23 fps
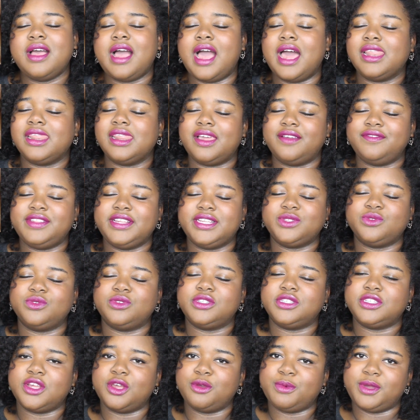I love this one
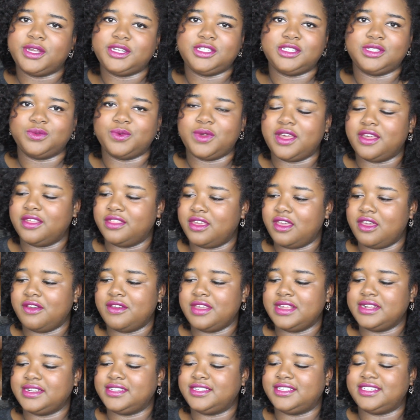so much as well, though.
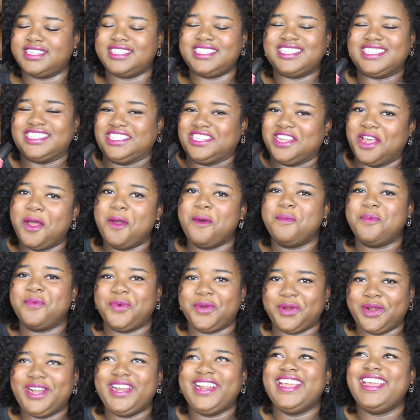It's just so
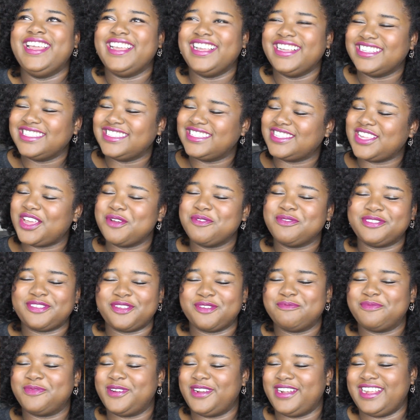pretty.
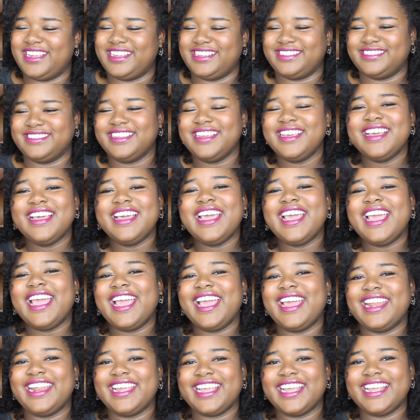So pretty.
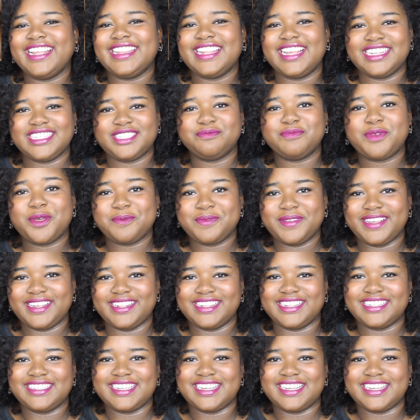And again, that's Moment in the